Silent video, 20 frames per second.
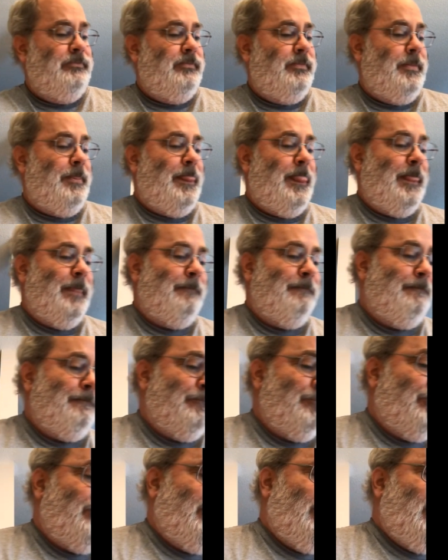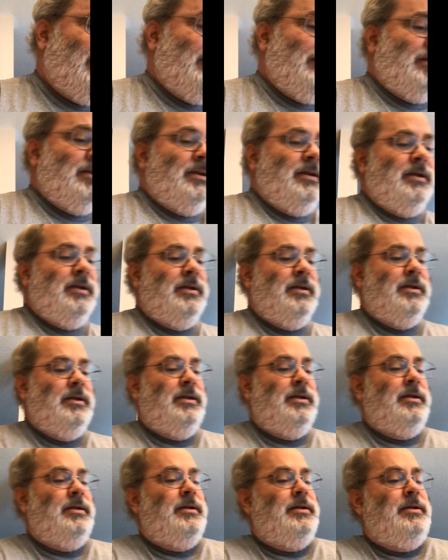
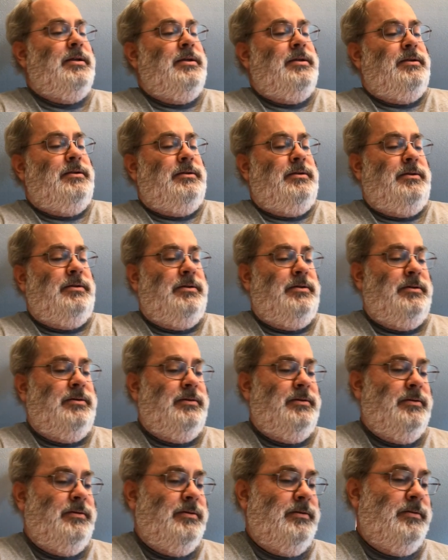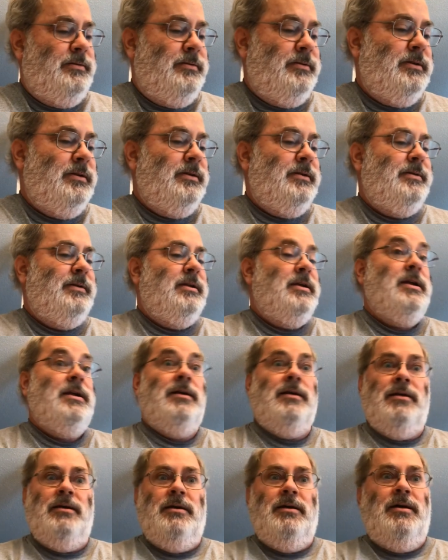
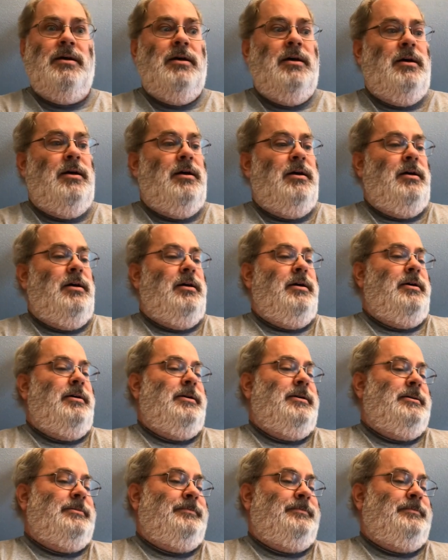(no one is talking)